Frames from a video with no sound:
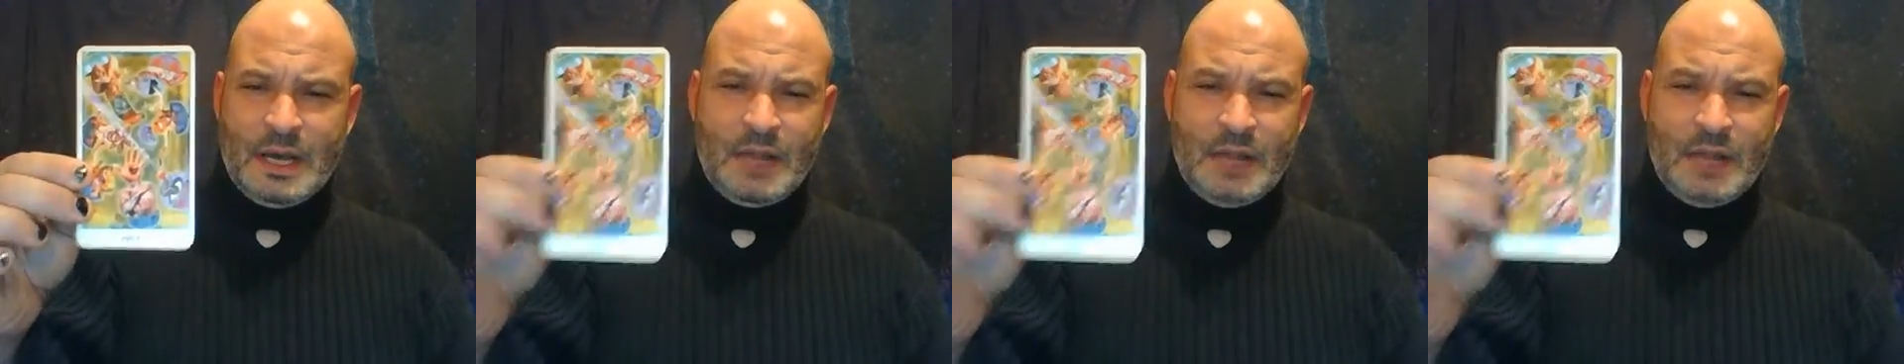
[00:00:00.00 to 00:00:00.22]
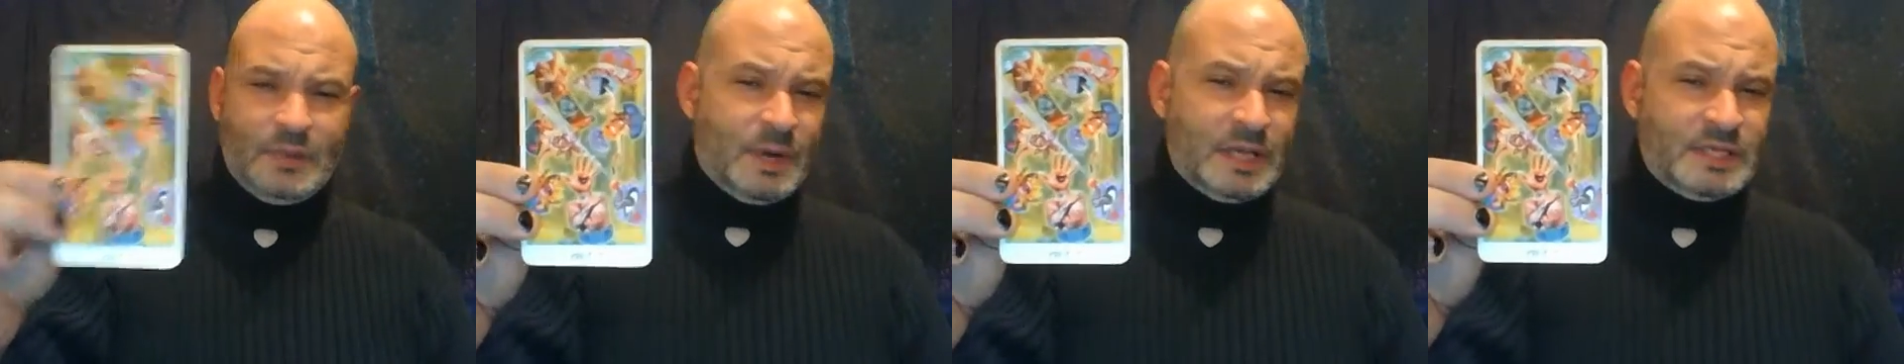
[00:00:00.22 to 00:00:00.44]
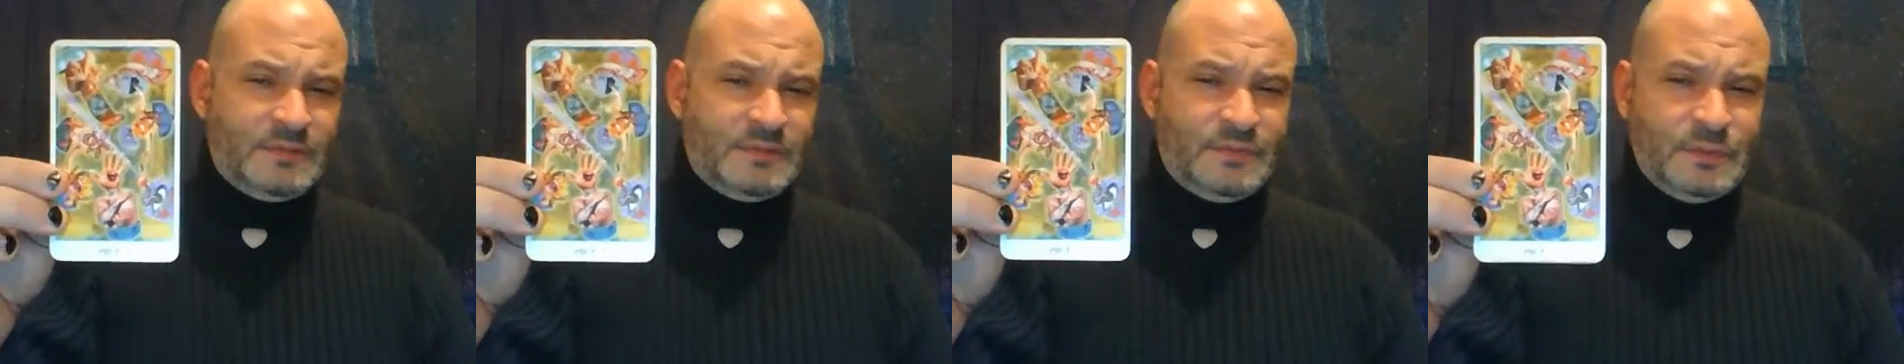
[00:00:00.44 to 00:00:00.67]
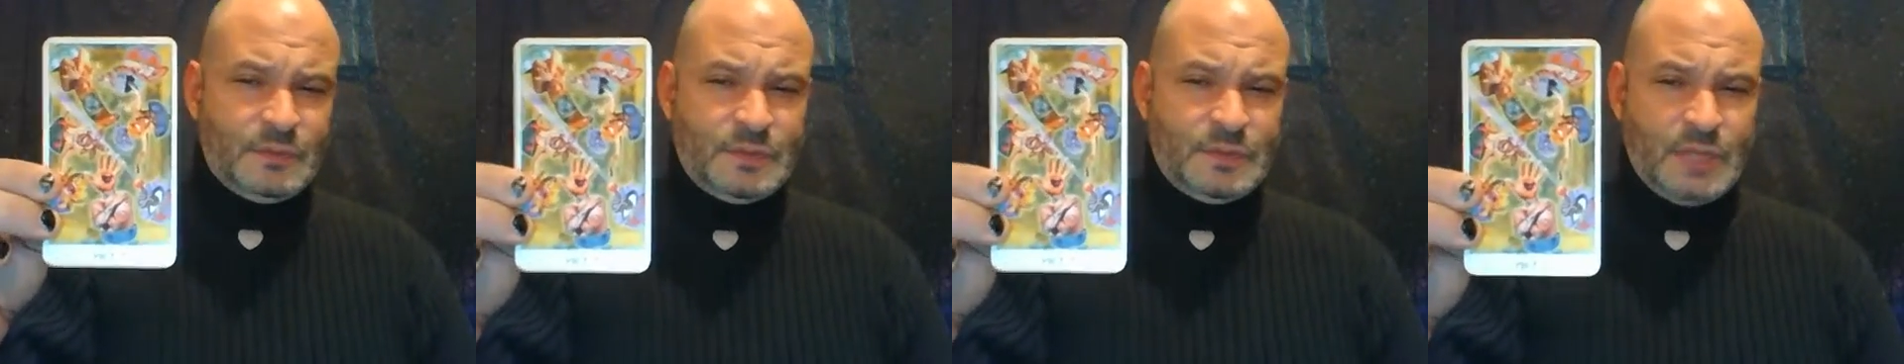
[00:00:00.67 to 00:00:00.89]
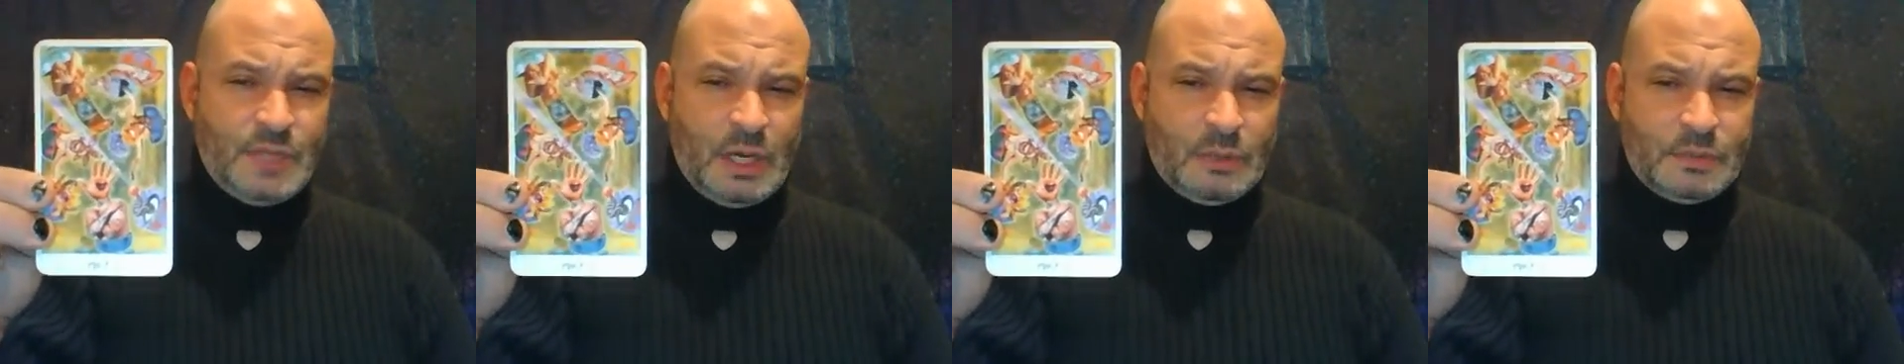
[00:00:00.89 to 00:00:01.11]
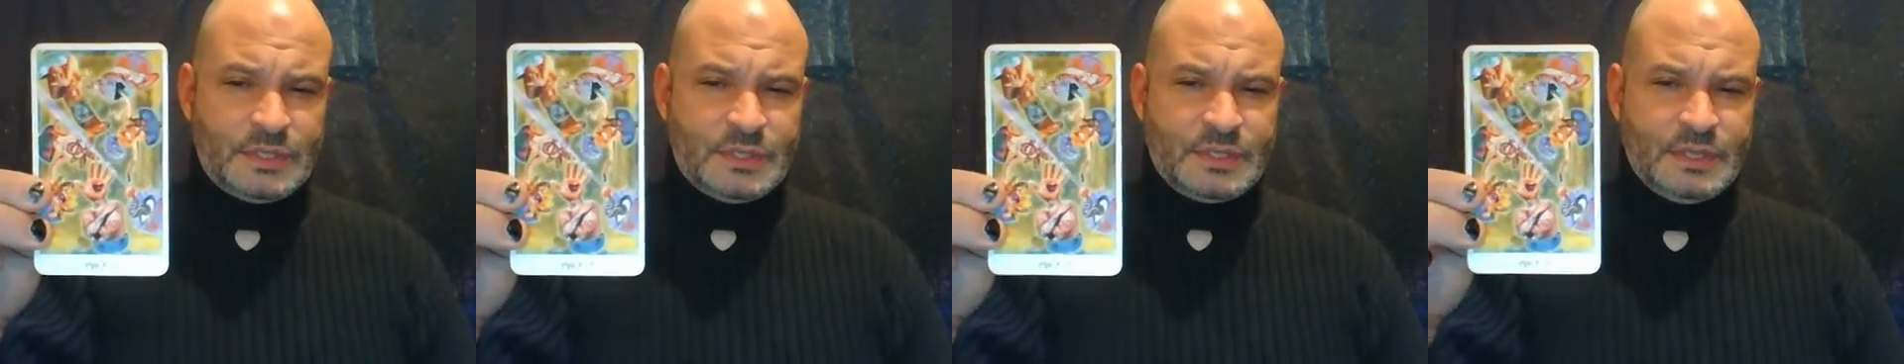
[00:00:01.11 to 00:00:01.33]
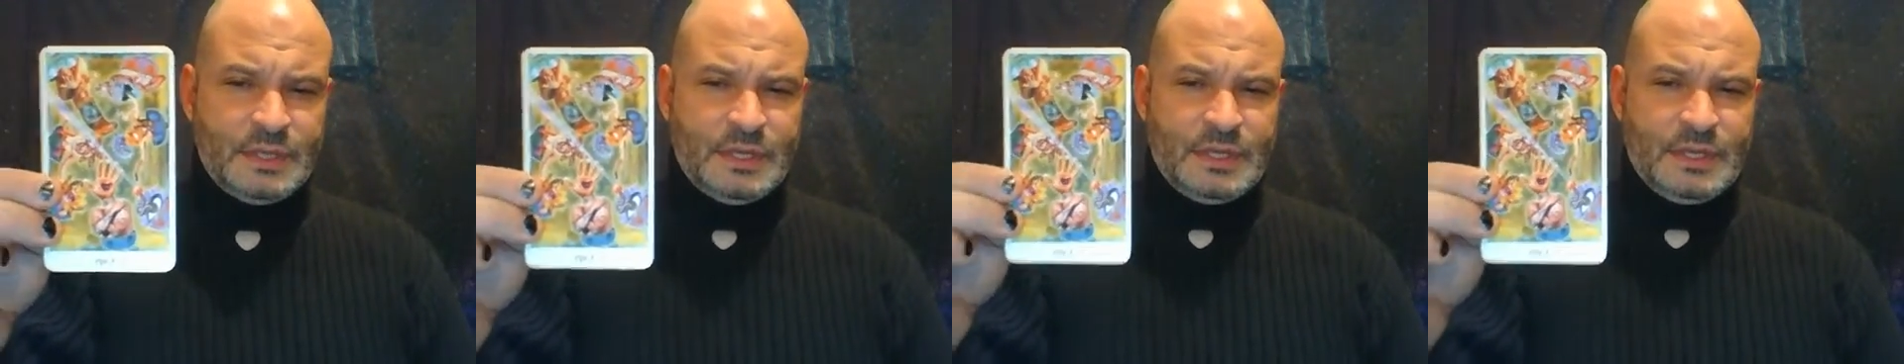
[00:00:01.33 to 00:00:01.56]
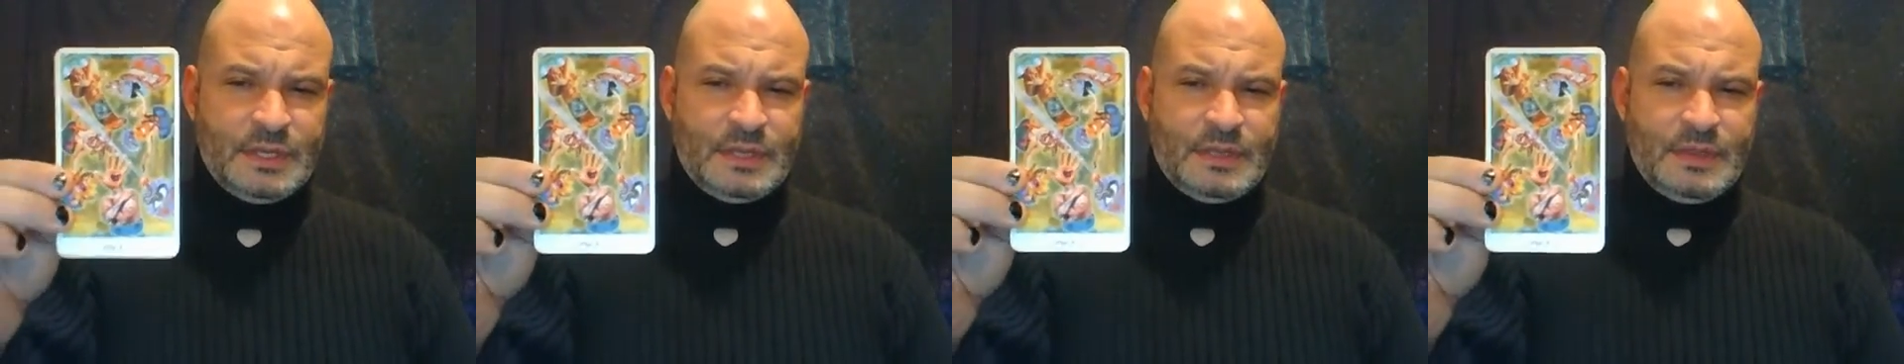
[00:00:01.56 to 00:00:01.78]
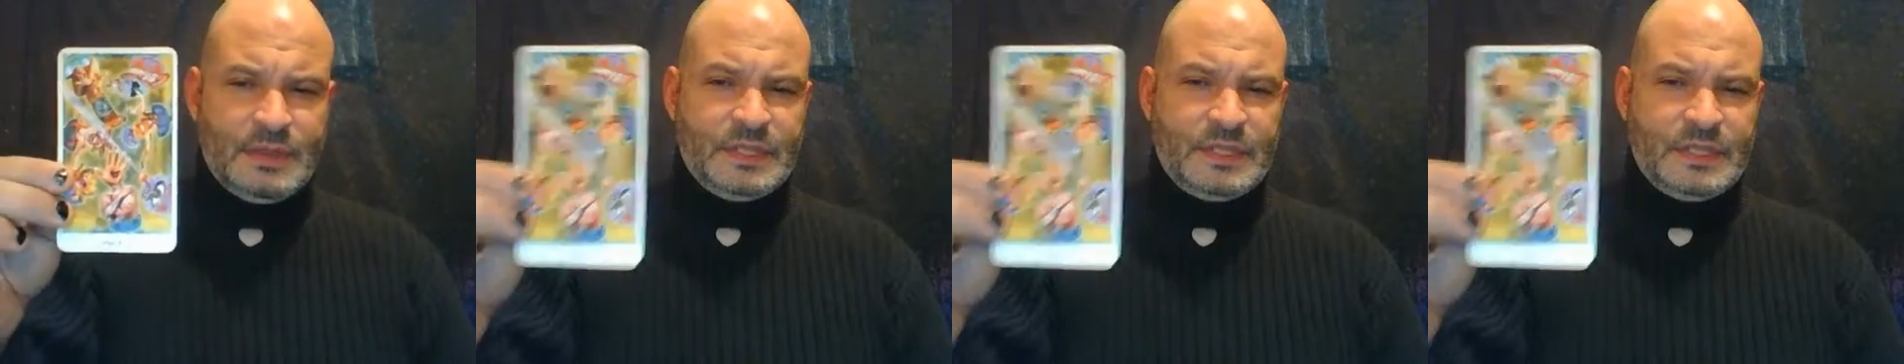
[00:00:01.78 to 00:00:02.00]
Otherwise, if you don't,
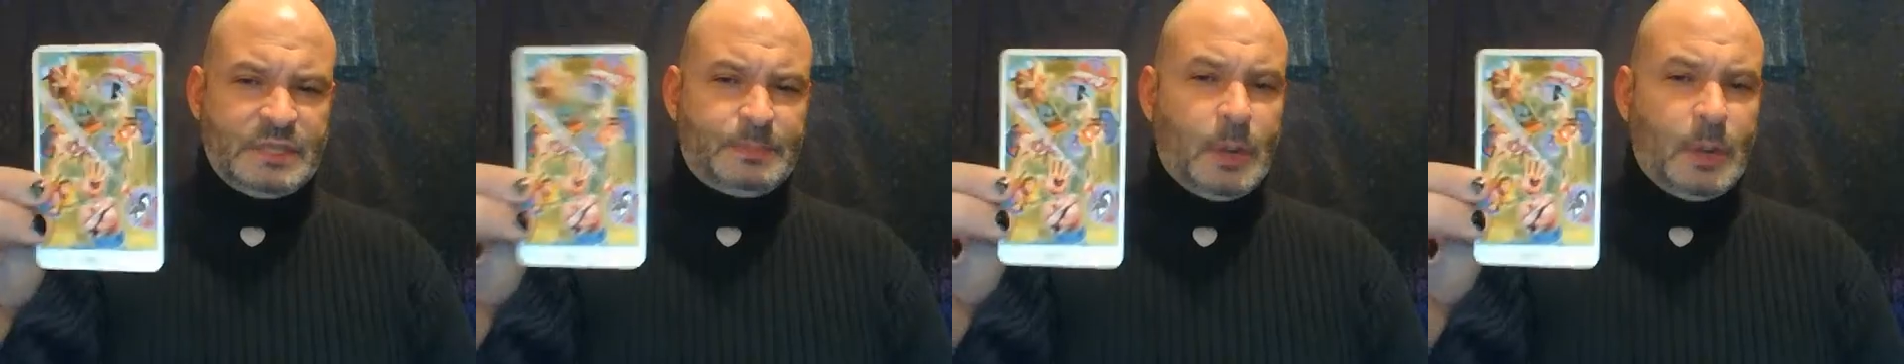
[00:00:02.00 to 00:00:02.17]
this